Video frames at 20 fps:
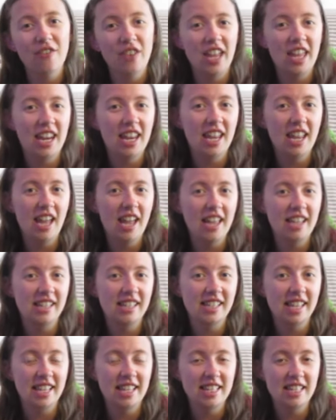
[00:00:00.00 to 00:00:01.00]
very
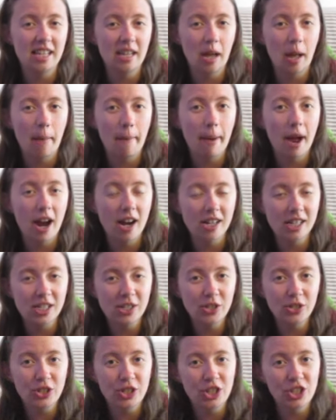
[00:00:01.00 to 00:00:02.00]
exciting
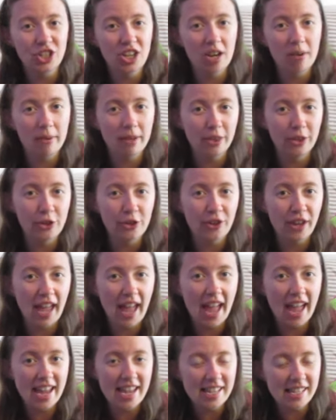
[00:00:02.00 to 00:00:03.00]
parcel to share with you
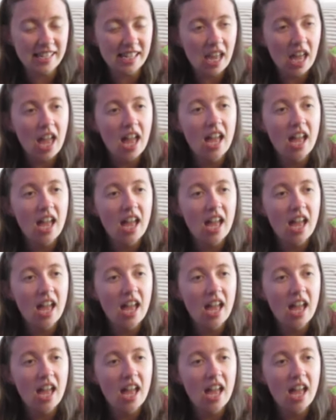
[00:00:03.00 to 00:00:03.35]
guys.